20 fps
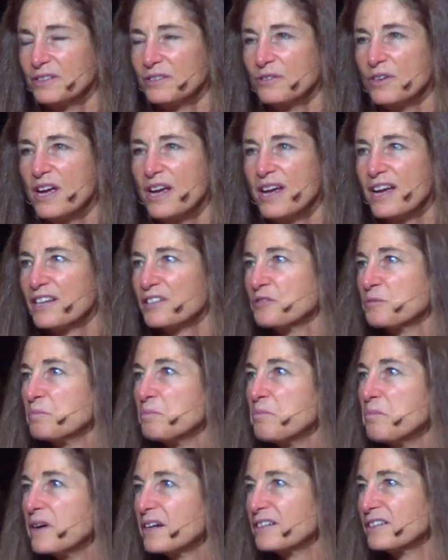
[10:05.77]
do. As
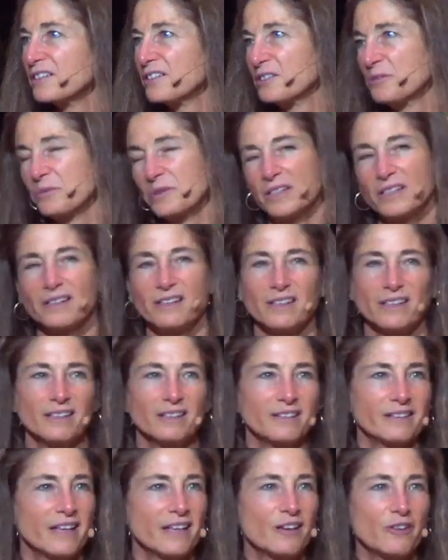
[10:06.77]
much as we
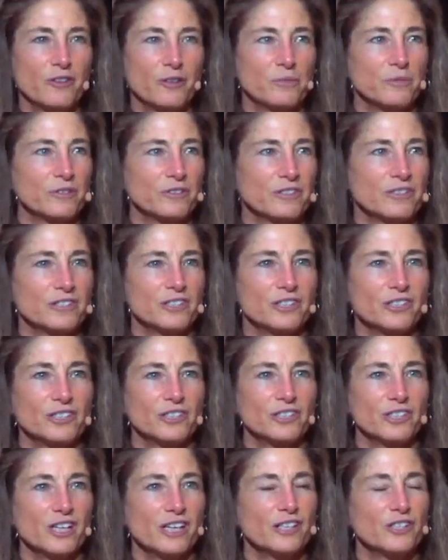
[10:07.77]
think that other person
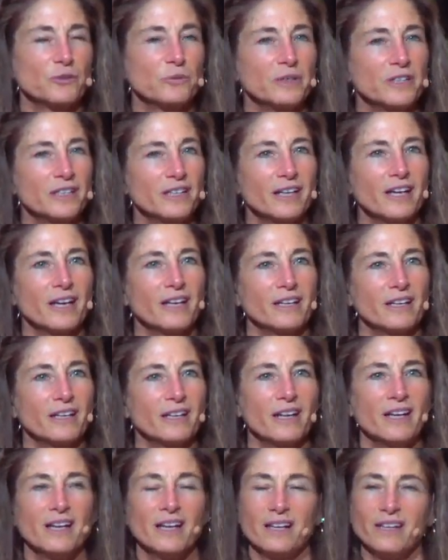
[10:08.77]
should change, we get
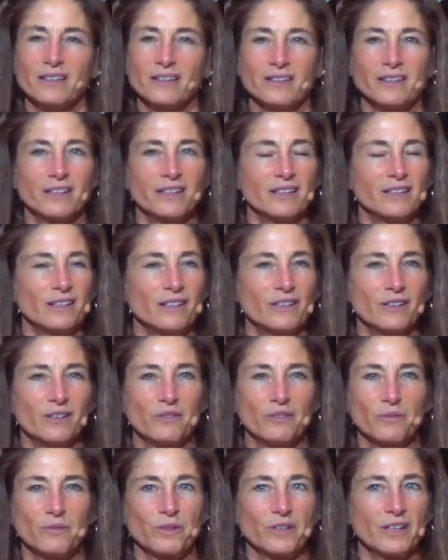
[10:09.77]
it, that
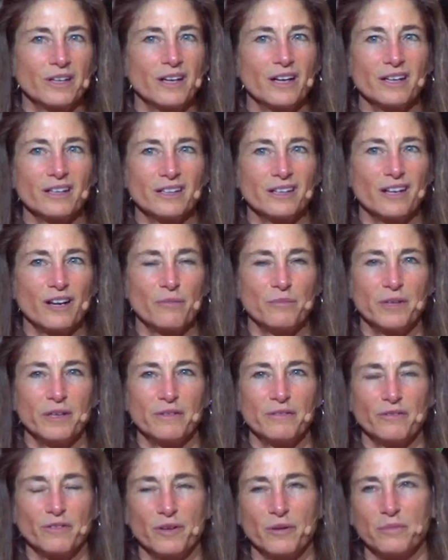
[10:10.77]
we're not
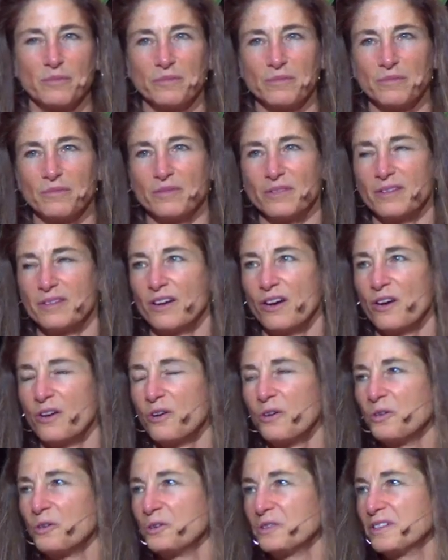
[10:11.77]
coming from our
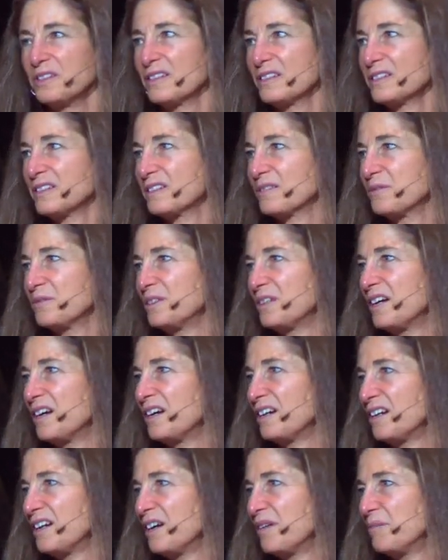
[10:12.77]
wholeness. We're
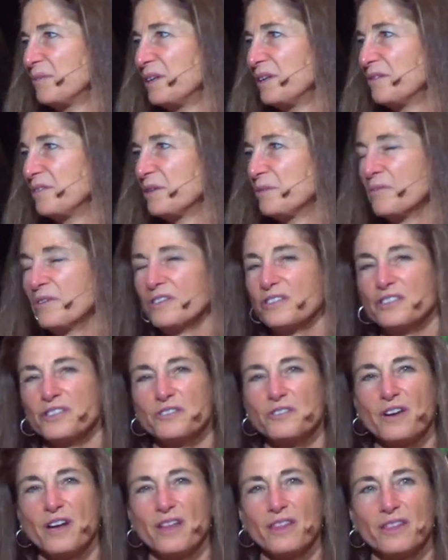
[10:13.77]
not coming from our
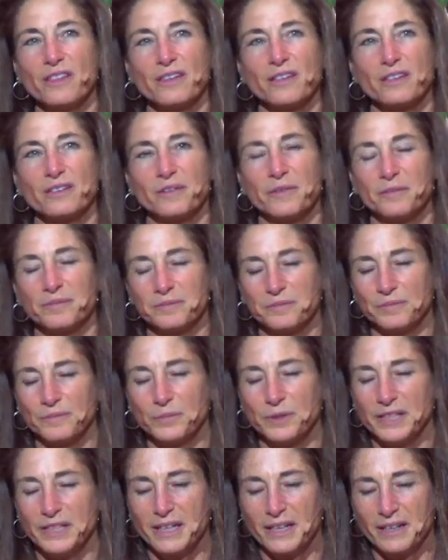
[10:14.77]
strength.
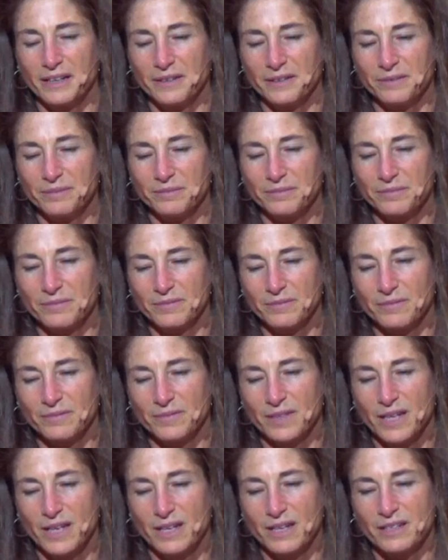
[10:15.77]
We get it.
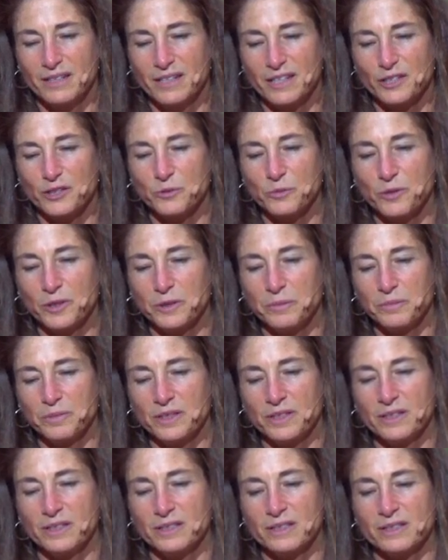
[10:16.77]
So that's one
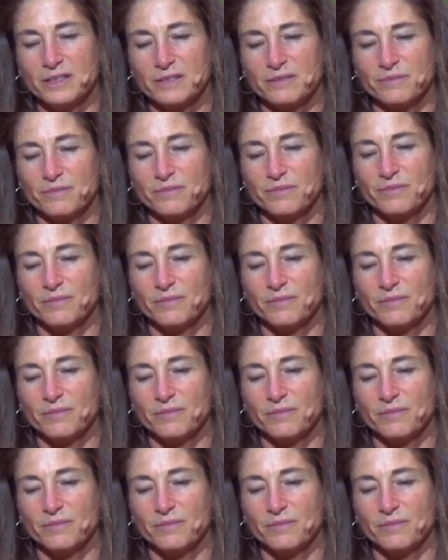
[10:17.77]
piece.